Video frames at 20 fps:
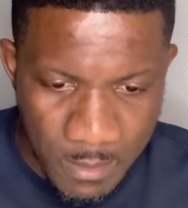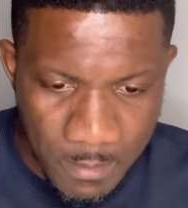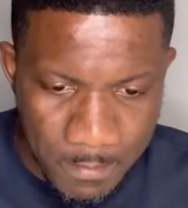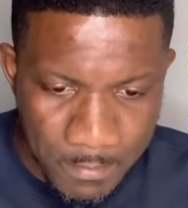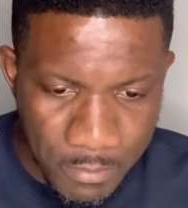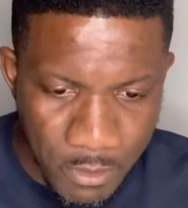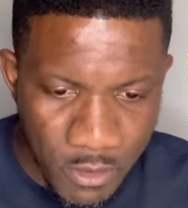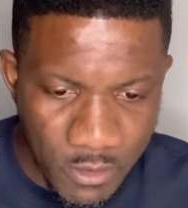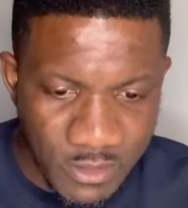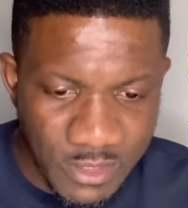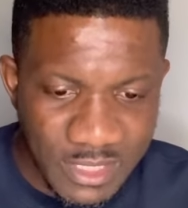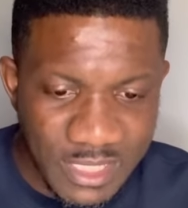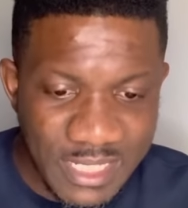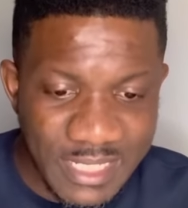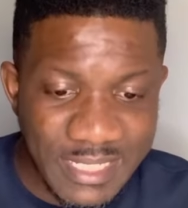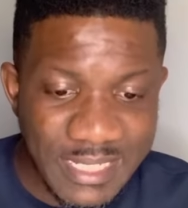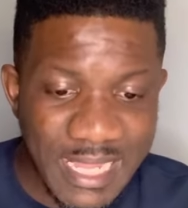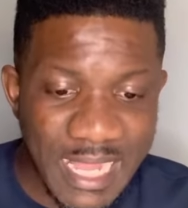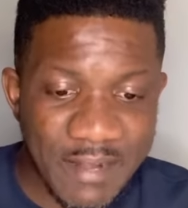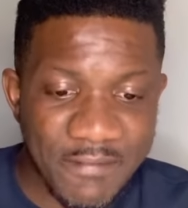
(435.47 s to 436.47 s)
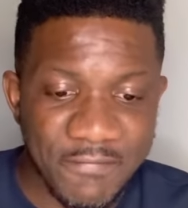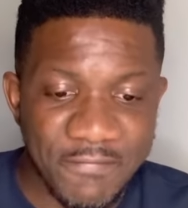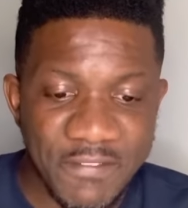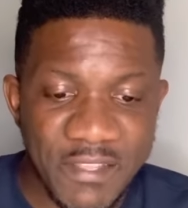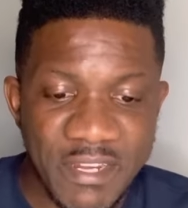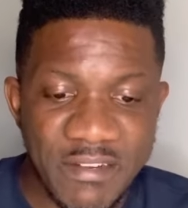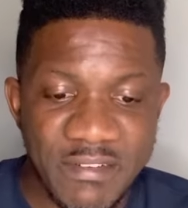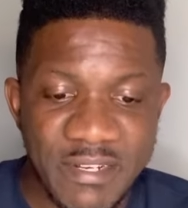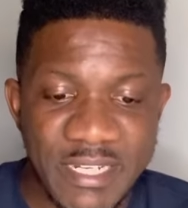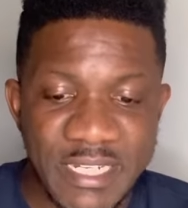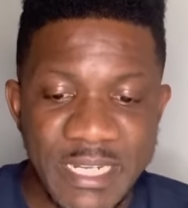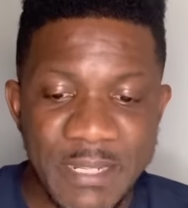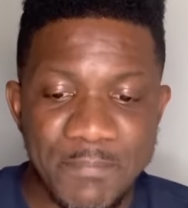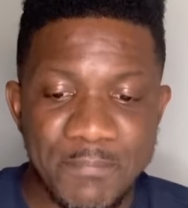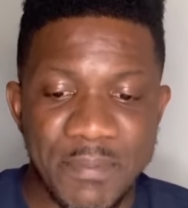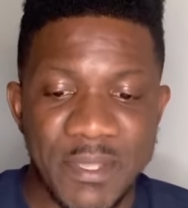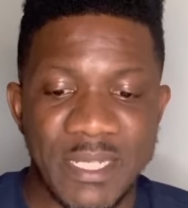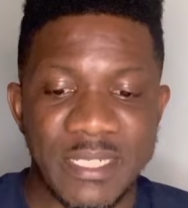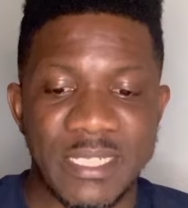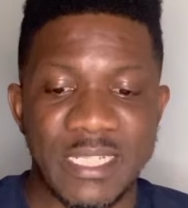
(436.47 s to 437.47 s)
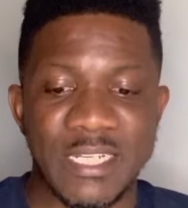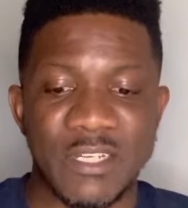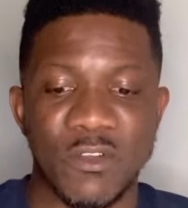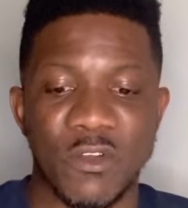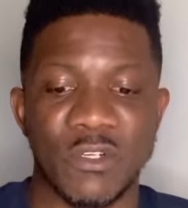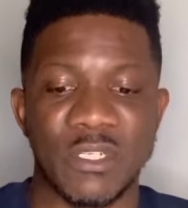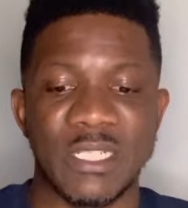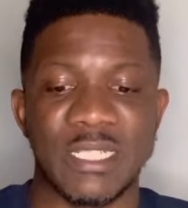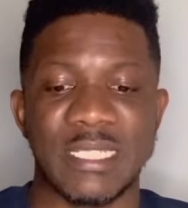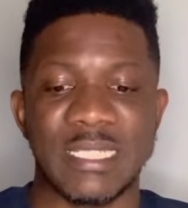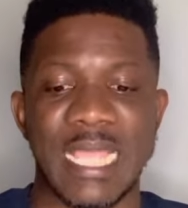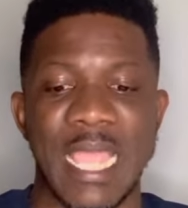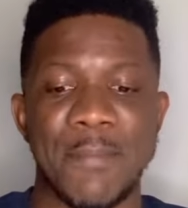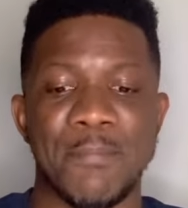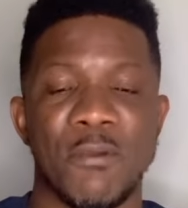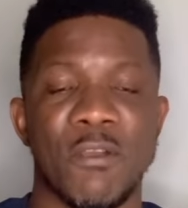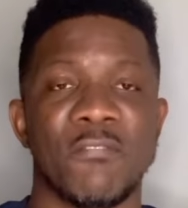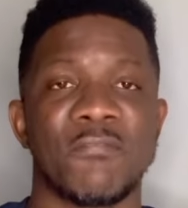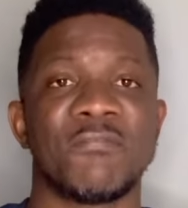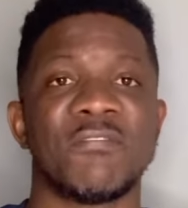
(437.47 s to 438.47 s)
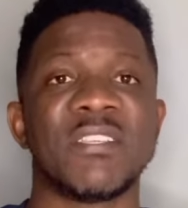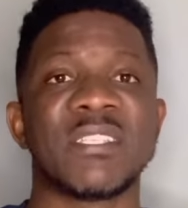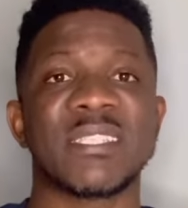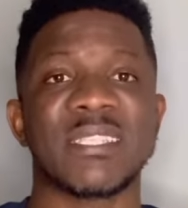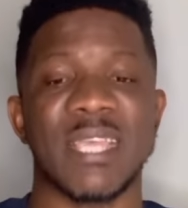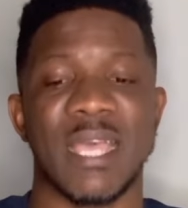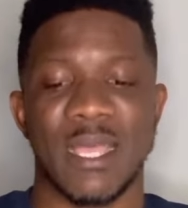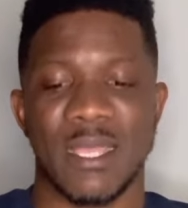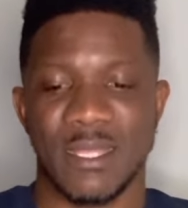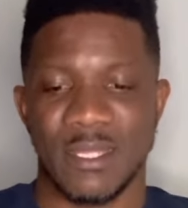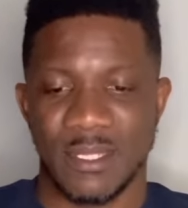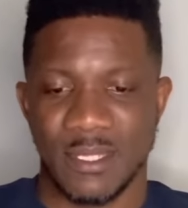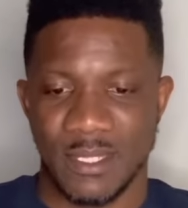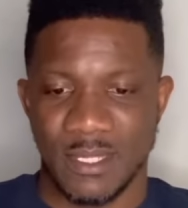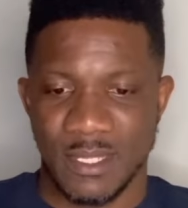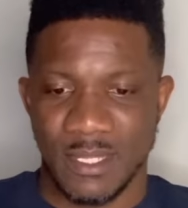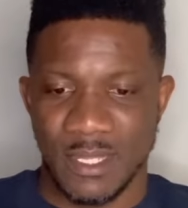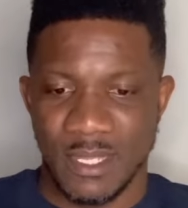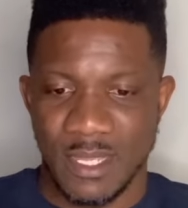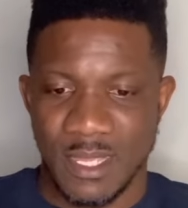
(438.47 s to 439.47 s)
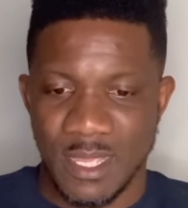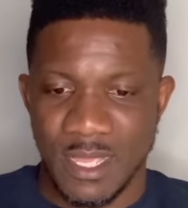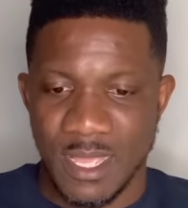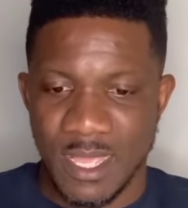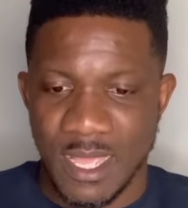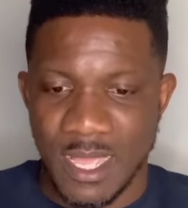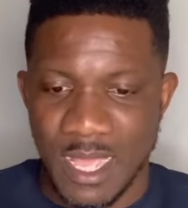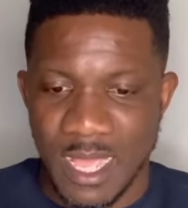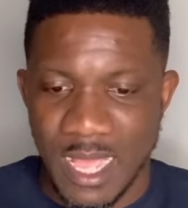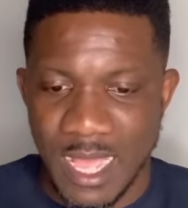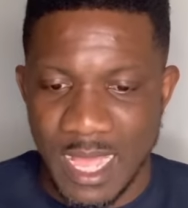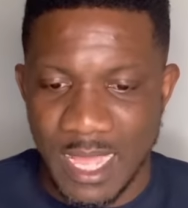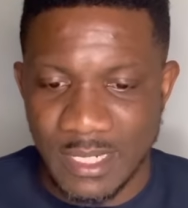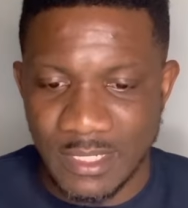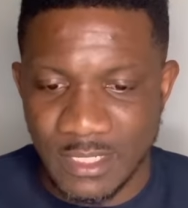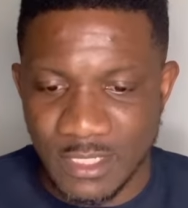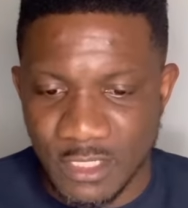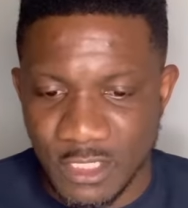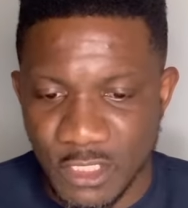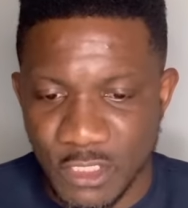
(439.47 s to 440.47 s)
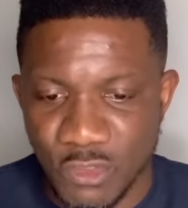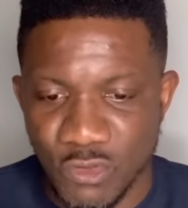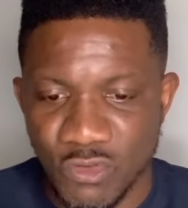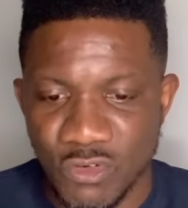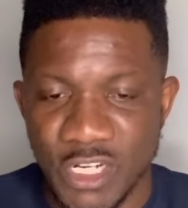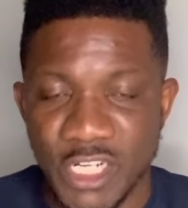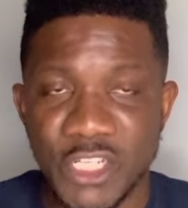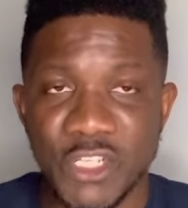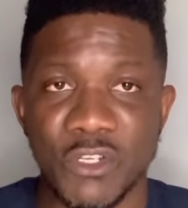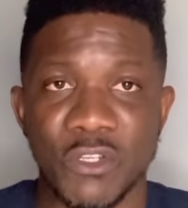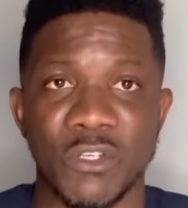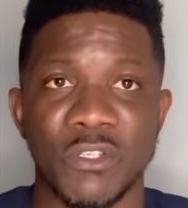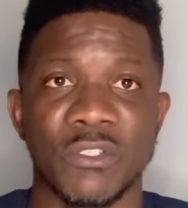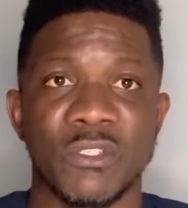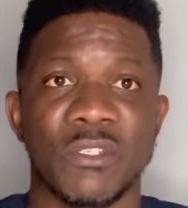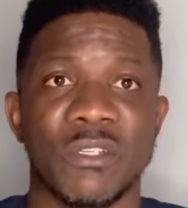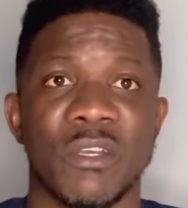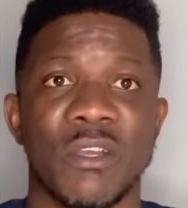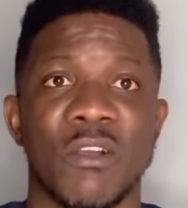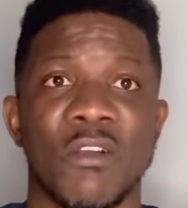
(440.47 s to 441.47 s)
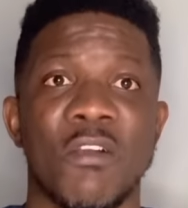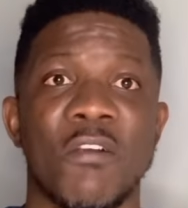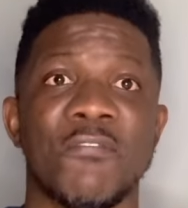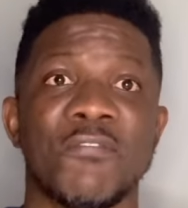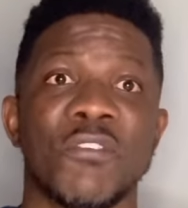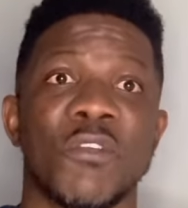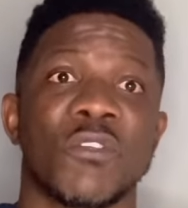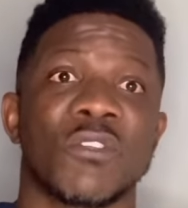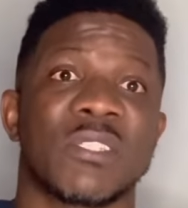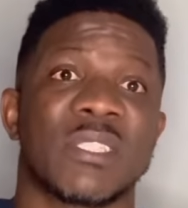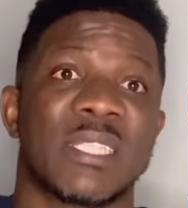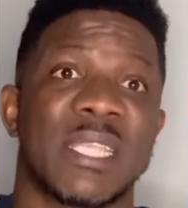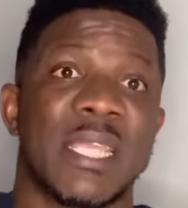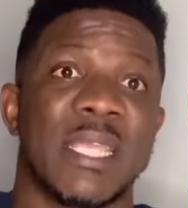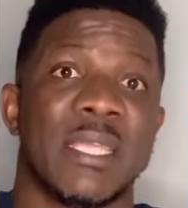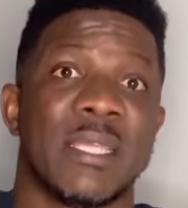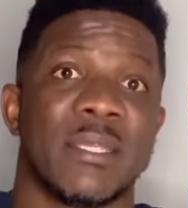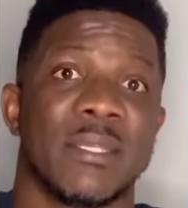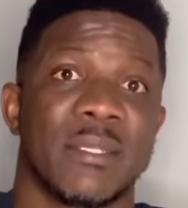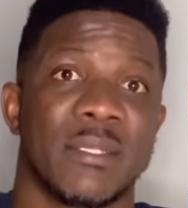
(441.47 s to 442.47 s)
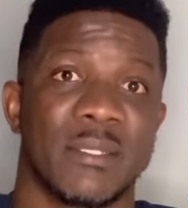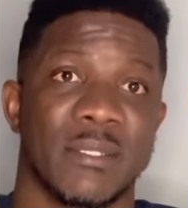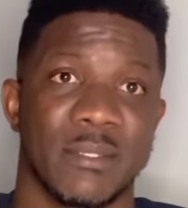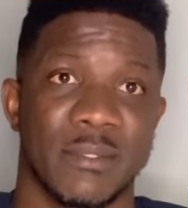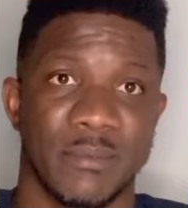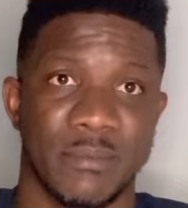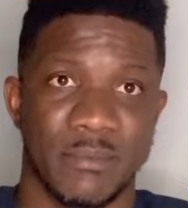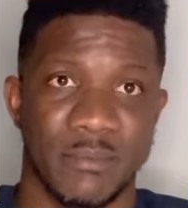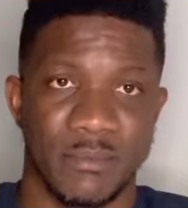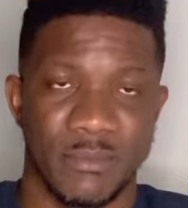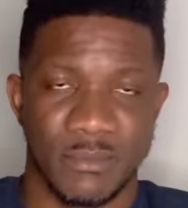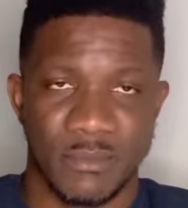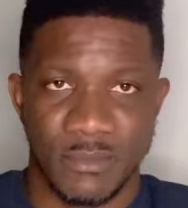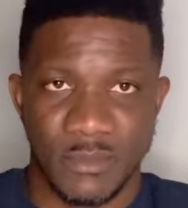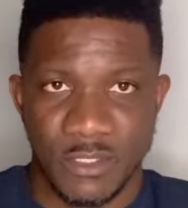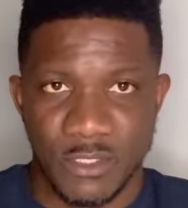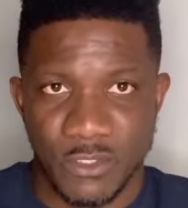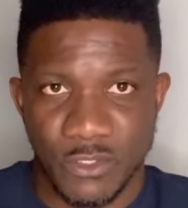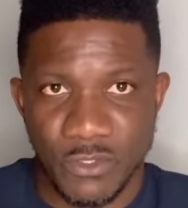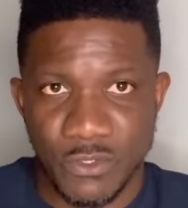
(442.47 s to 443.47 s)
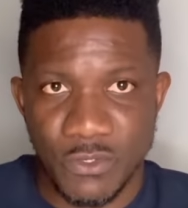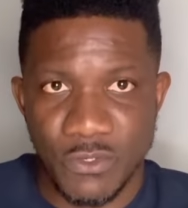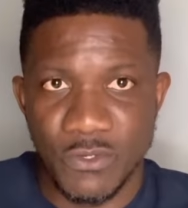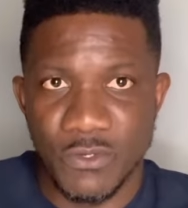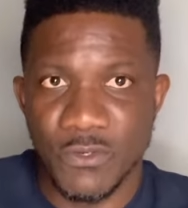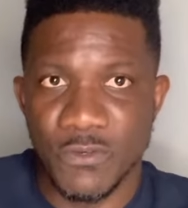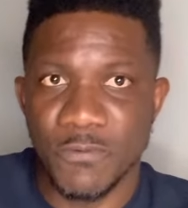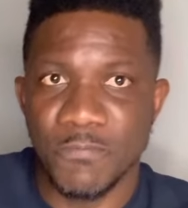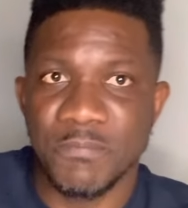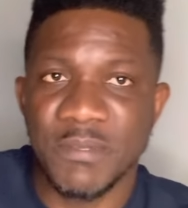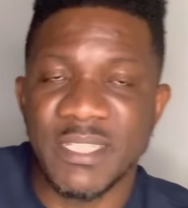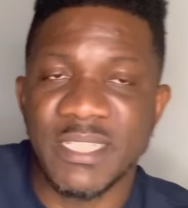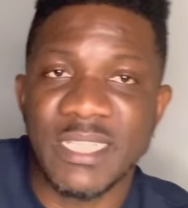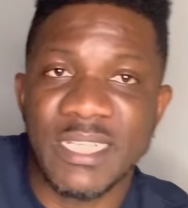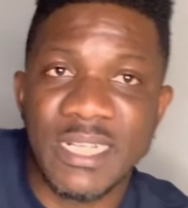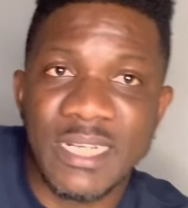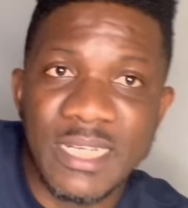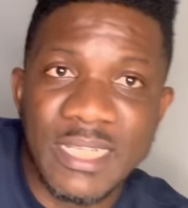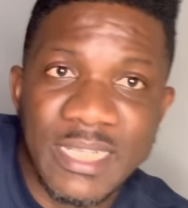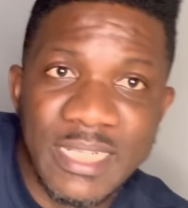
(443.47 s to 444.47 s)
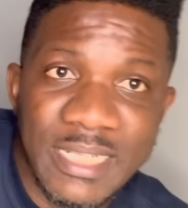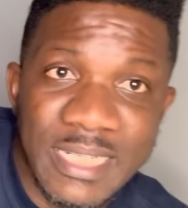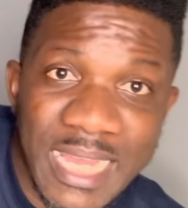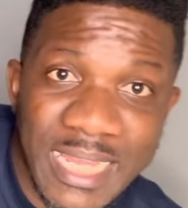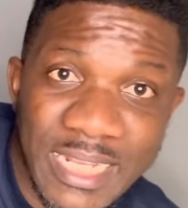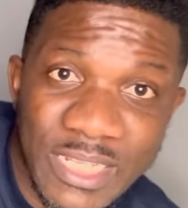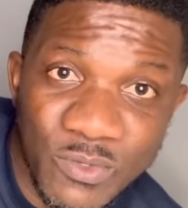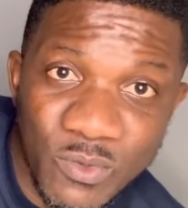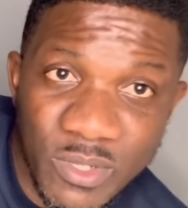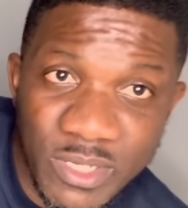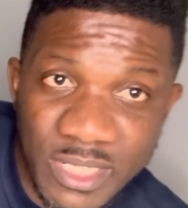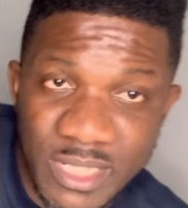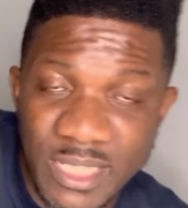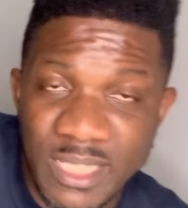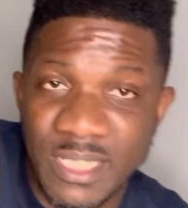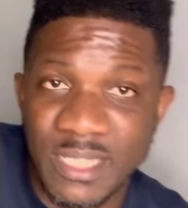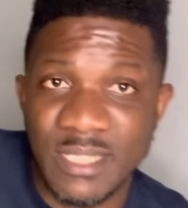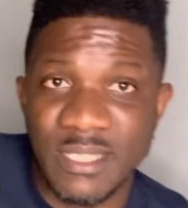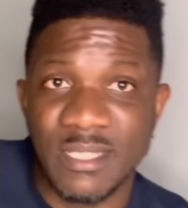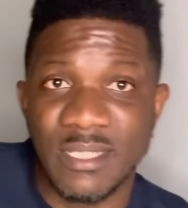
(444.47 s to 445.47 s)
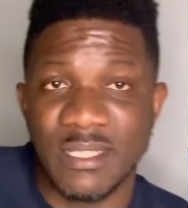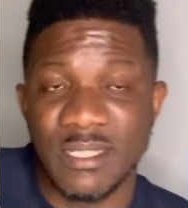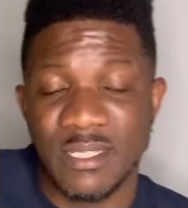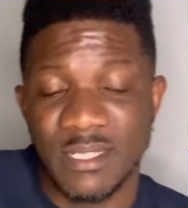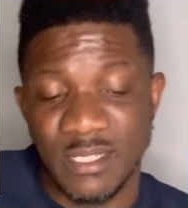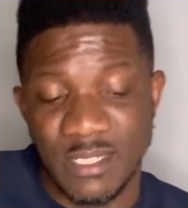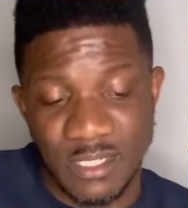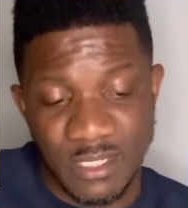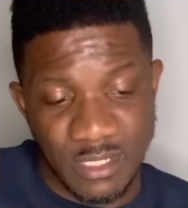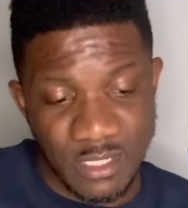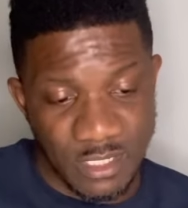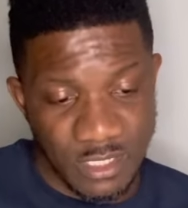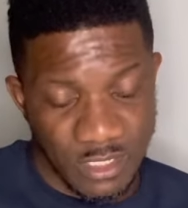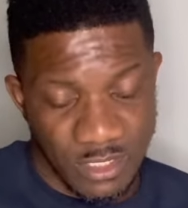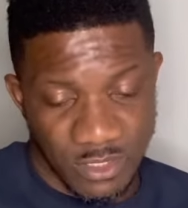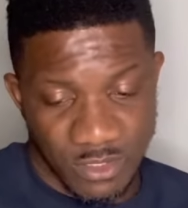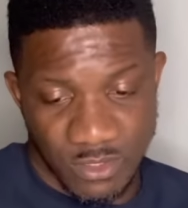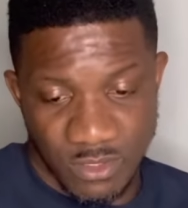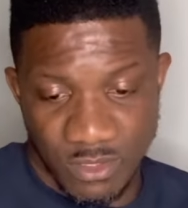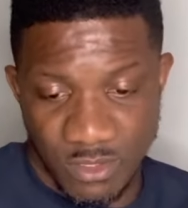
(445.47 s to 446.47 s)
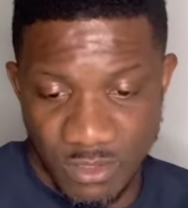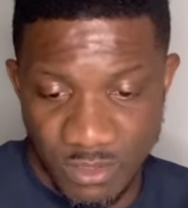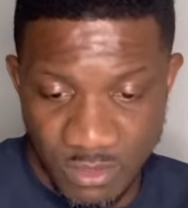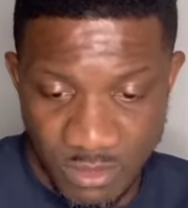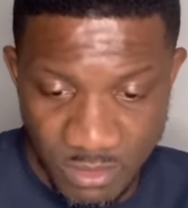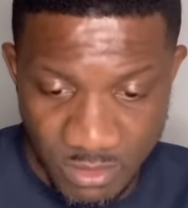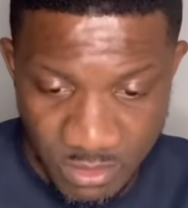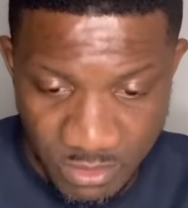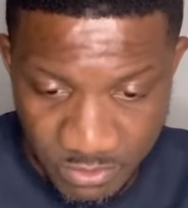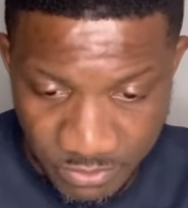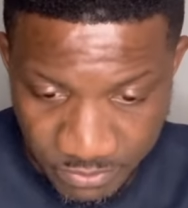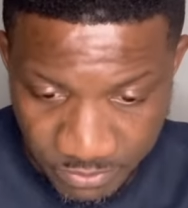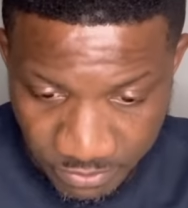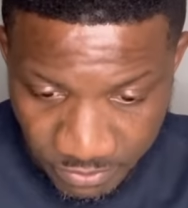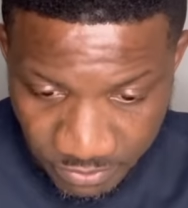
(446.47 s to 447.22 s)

but this can vary depending on the type of visa and duration of your stay. So basically, that is what it is. So,